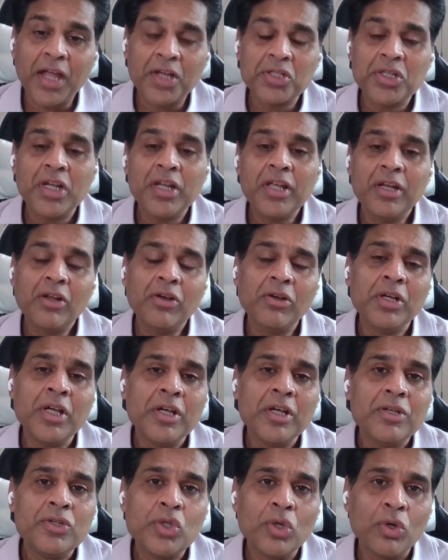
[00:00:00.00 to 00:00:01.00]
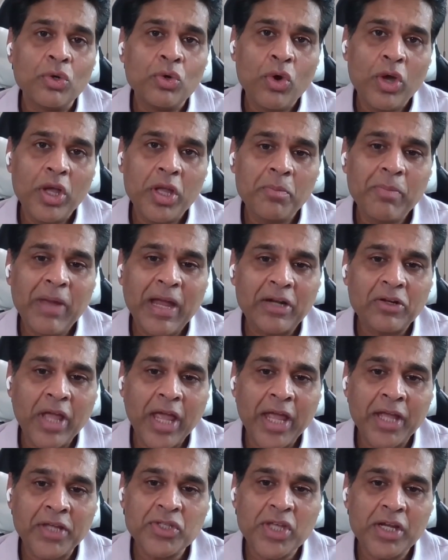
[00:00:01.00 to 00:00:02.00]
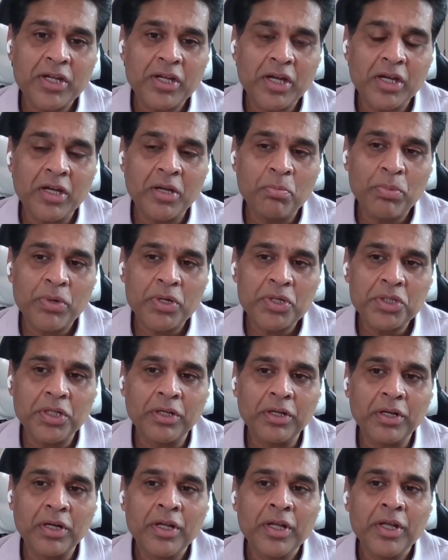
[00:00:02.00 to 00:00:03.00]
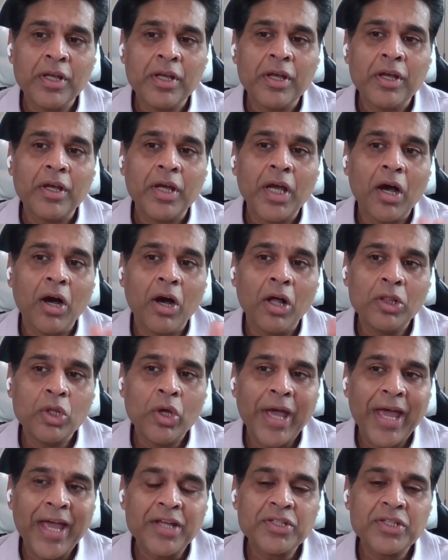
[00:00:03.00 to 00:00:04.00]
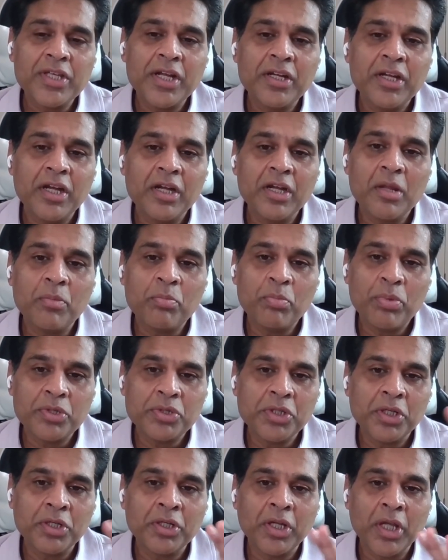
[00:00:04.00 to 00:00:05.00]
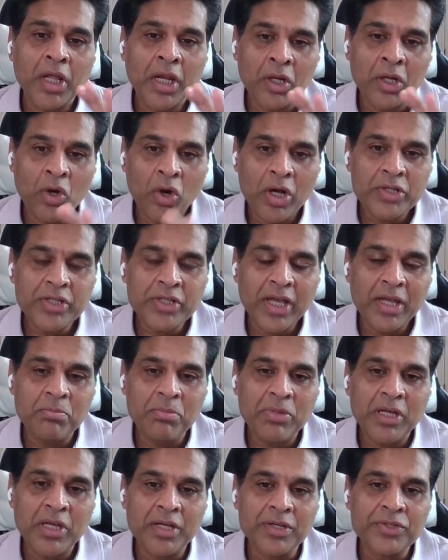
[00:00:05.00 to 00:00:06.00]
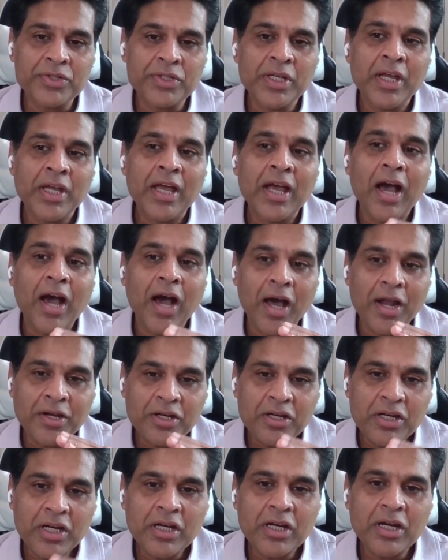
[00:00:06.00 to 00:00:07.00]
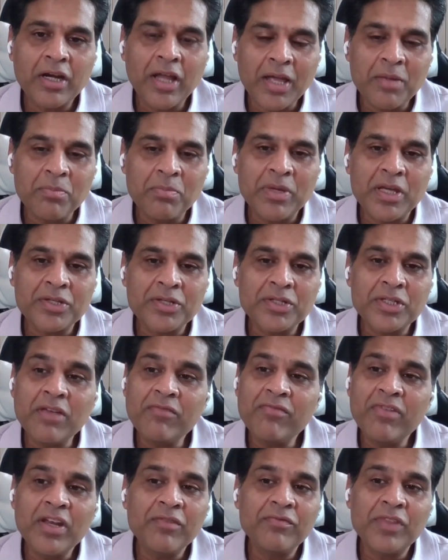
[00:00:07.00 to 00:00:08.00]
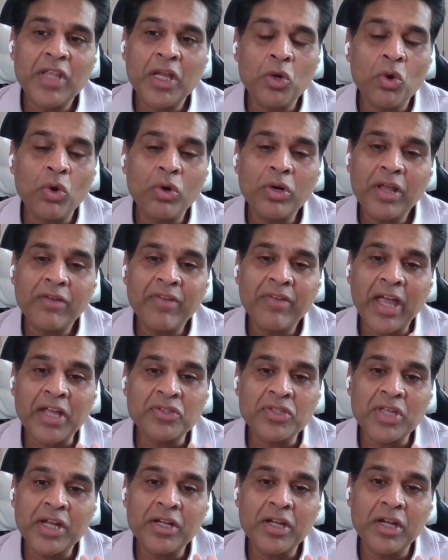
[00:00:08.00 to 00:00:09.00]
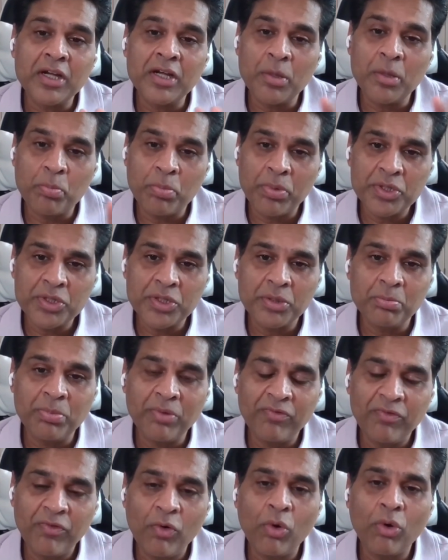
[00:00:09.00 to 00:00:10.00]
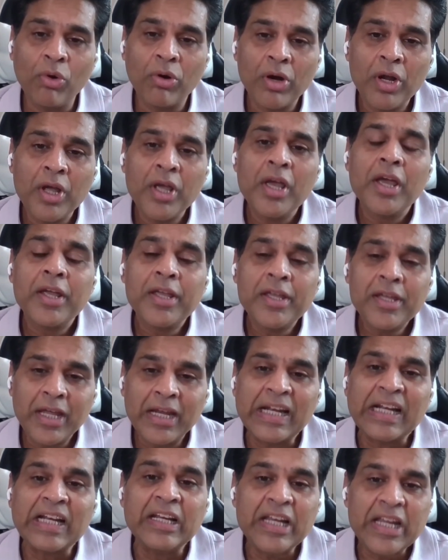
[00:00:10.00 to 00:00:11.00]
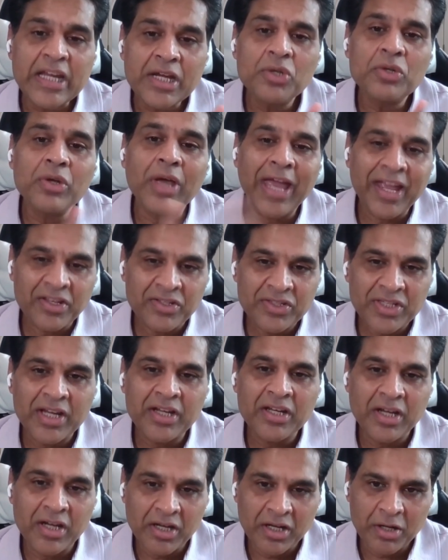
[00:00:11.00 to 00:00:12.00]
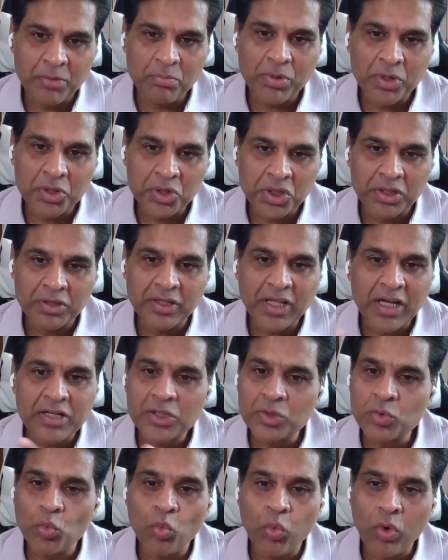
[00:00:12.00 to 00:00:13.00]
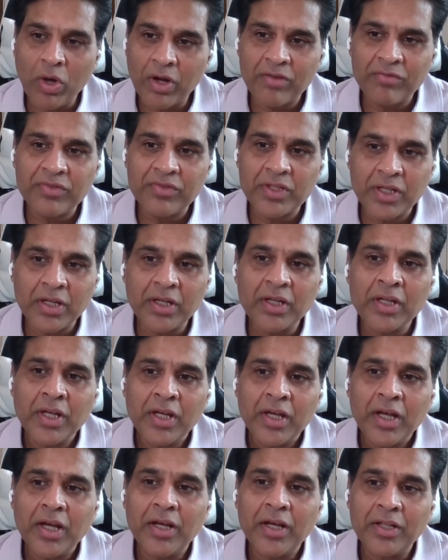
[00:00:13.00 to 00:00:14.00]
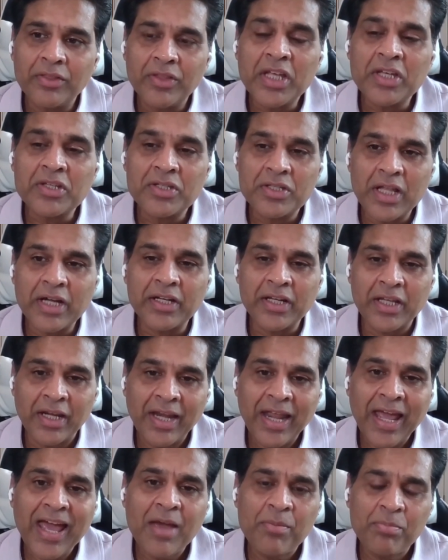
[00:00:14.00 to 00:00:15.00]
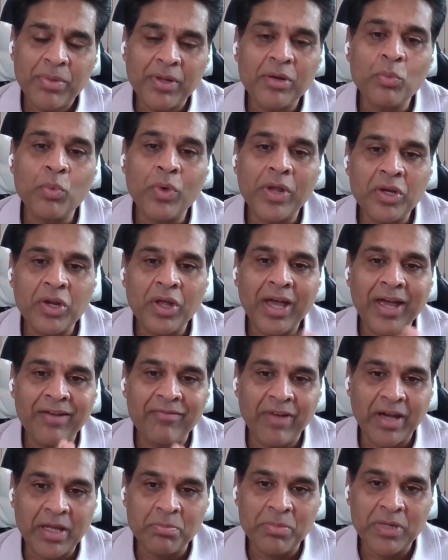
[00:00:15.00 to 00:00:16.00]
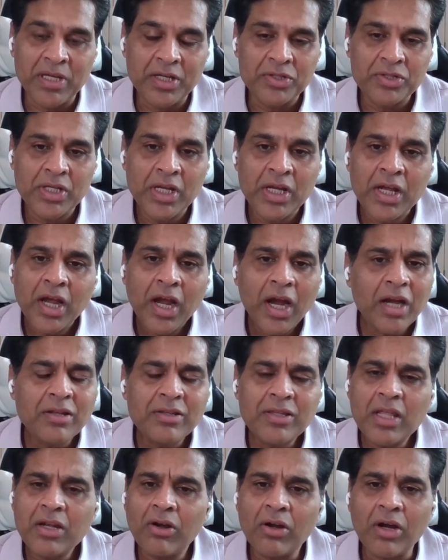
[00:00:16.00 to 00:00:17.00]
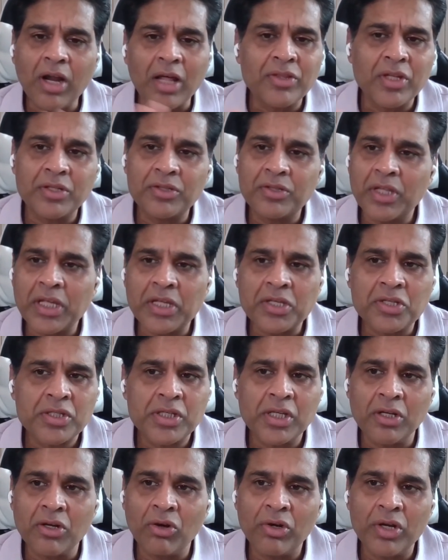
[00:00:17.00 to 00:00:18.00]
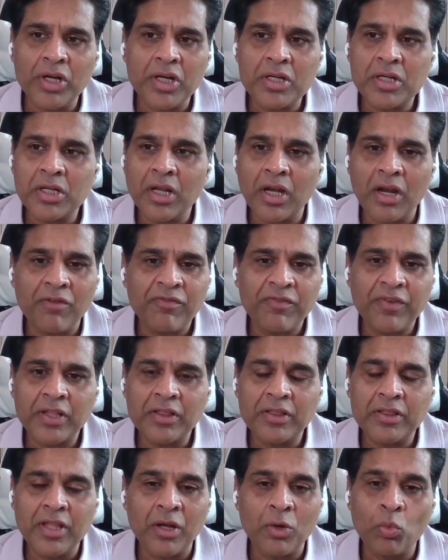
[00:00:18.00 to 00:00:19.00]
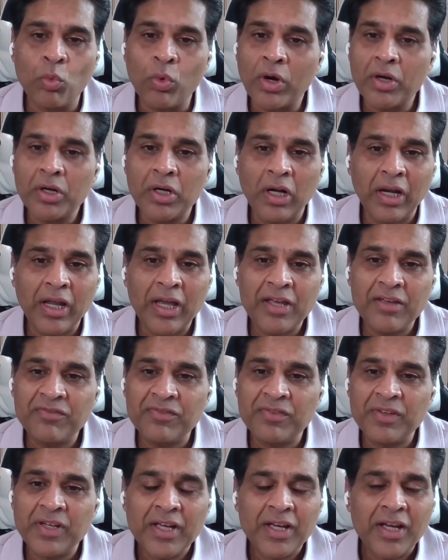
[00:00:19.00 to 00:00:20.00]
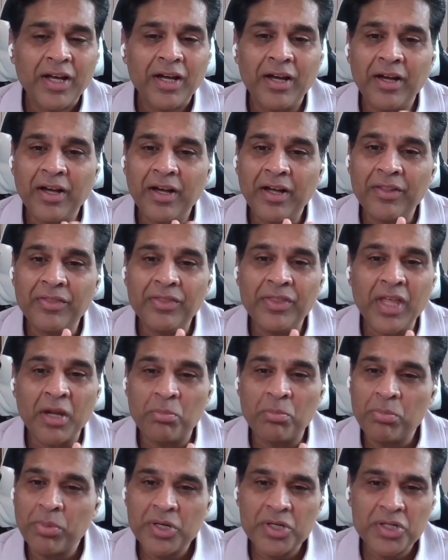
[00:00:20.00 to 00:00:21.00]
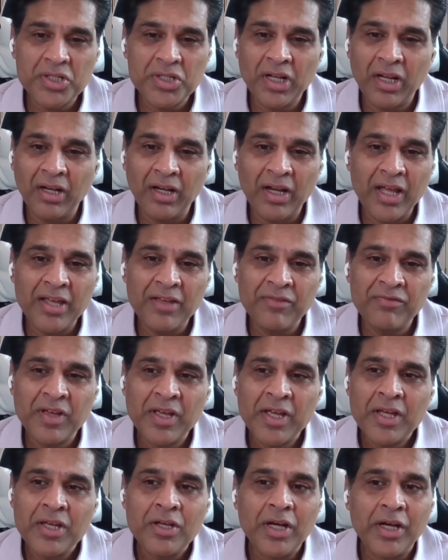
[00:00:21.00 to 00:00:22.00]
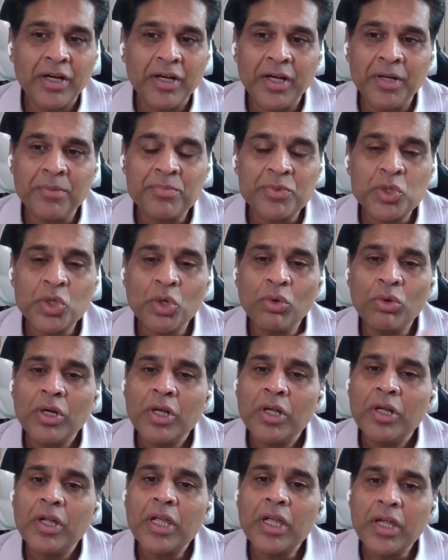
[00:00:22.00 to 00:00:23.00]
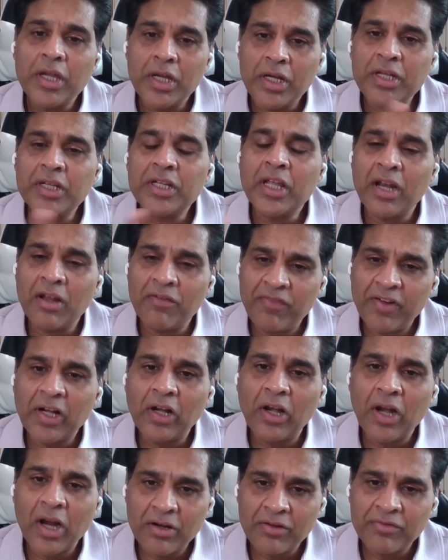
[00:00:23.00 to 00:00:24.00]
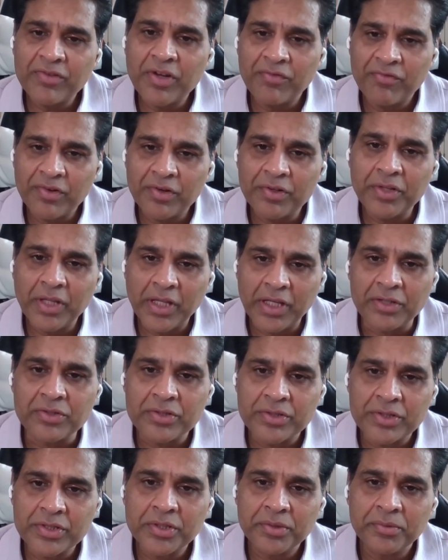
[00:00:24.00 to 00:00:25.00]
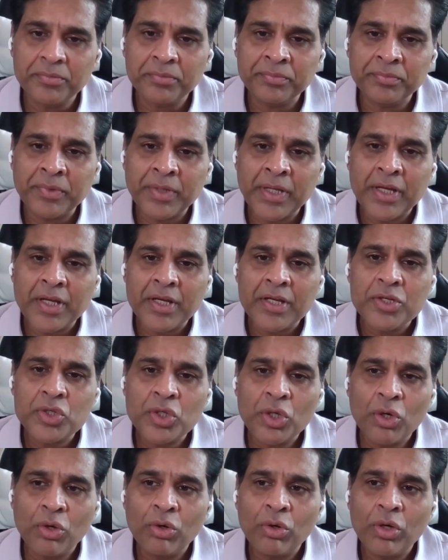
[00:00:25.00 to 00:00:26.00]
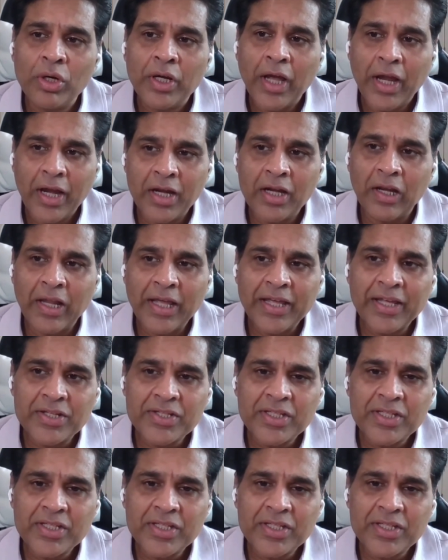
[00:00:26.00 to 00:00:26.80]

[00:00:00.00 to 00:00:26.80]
actually, so going back to anxiety and depression, although anxiety and depression can cause IBS, untreated IBS, even if they don't have anxiety and depression before, can lead to anxiety and depression. That's one of the things that can happen when you have IBS. And there are other things, it can affect their work life, their personal life. So it can affect a lot of different things. So, and like I